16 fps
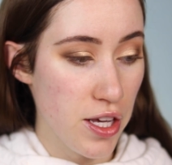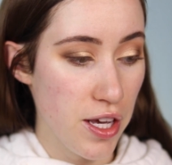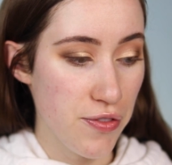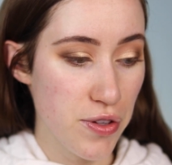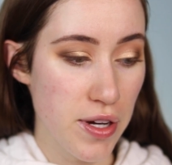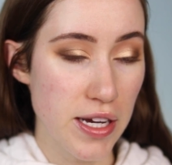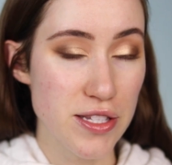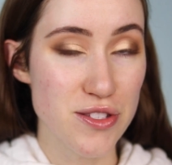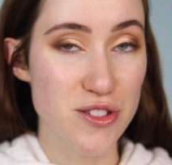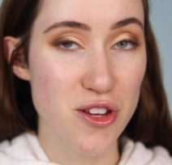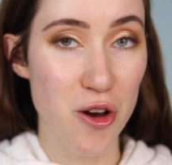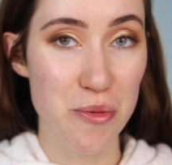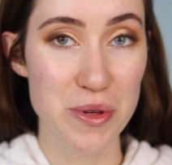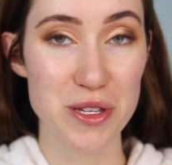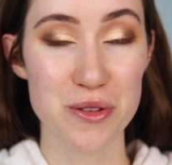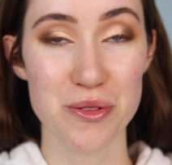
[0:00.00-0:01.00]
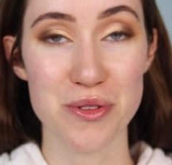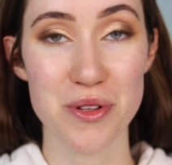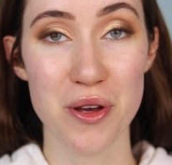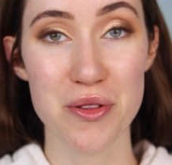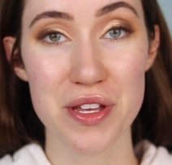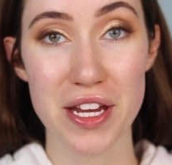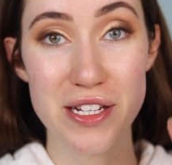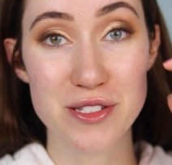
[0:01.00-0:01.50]
If you guys know me, you'll
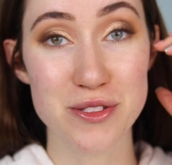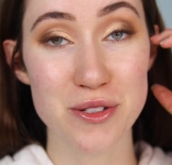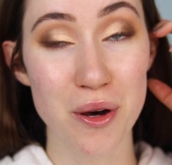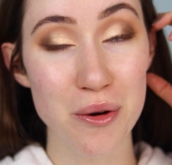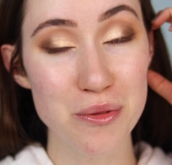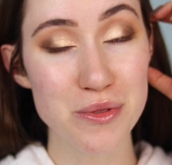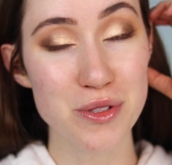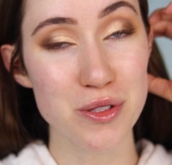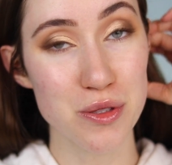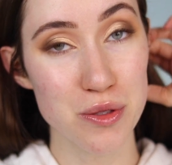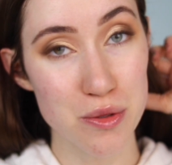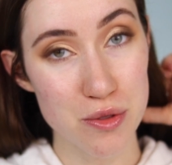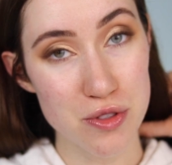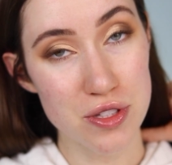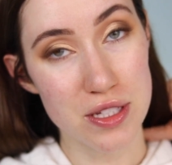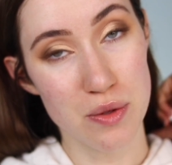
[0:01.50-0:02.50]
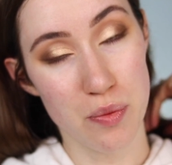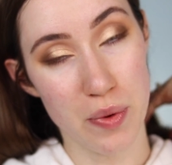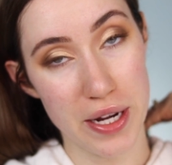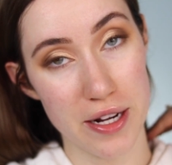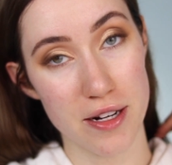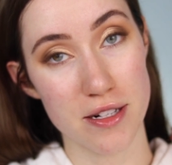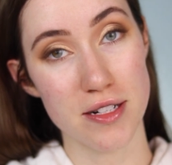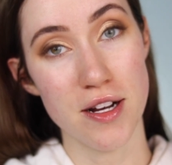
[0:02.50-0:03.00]
know that I don't usually
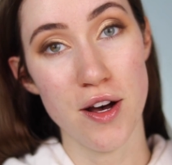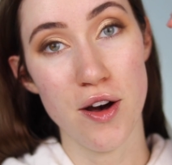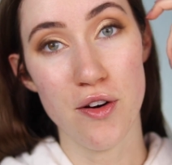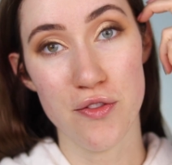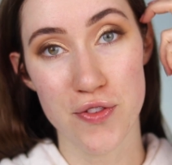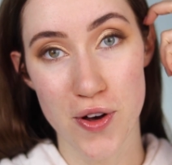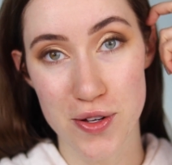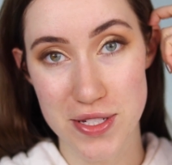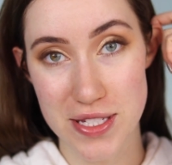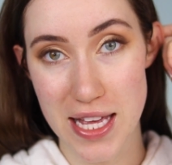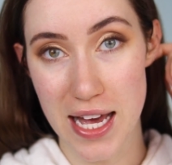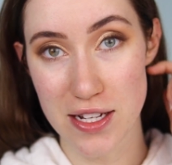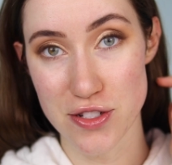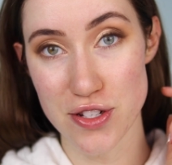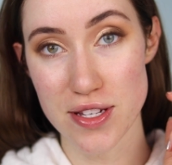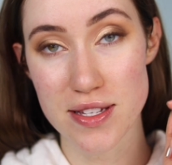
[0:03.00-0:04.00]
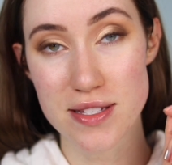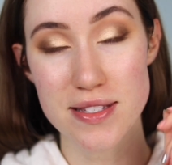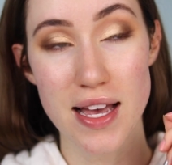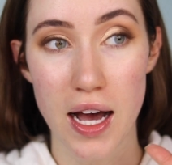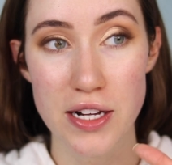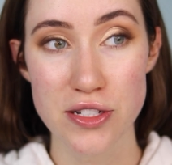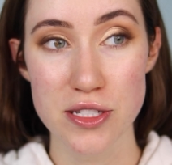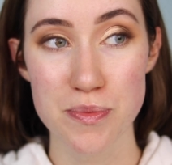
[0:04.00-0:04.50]
wear false lashes.
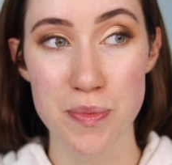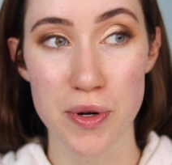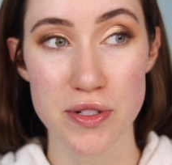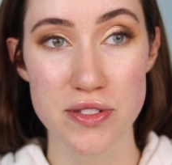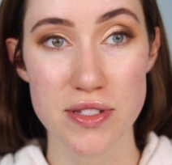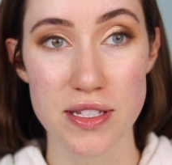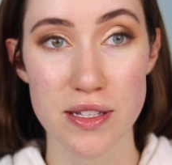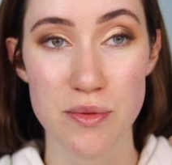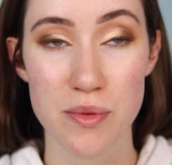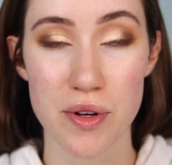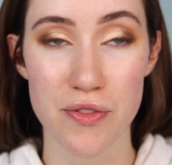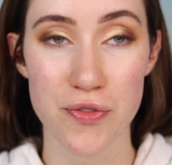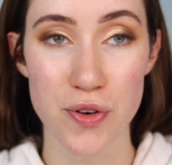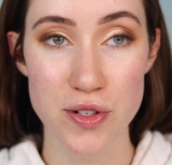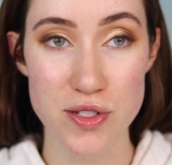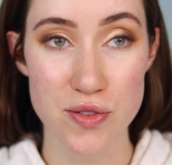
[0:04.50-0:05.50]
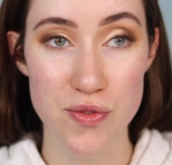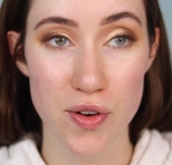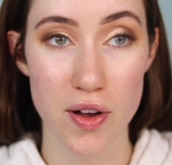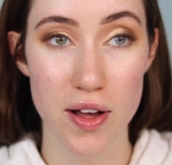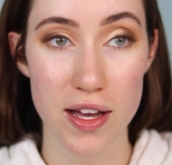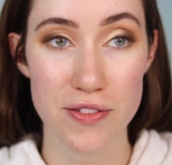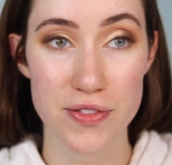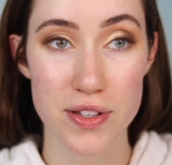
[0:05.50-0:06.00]
I just personally, well, first of
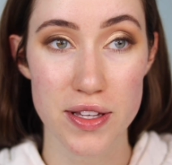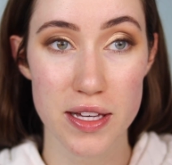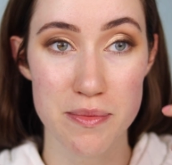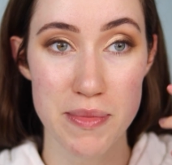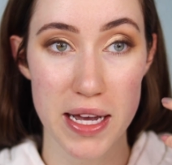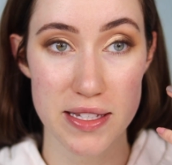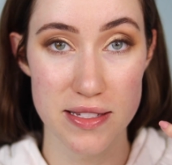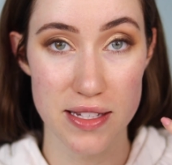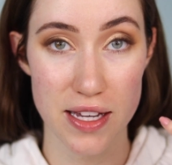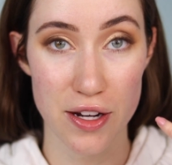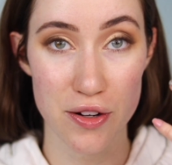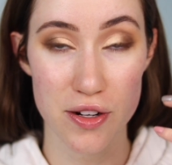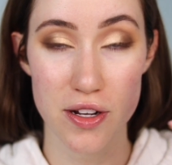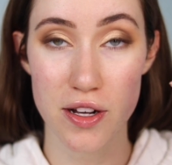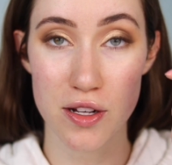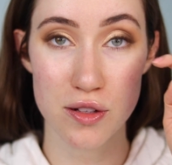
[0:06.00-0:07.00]
all, I feel like mascara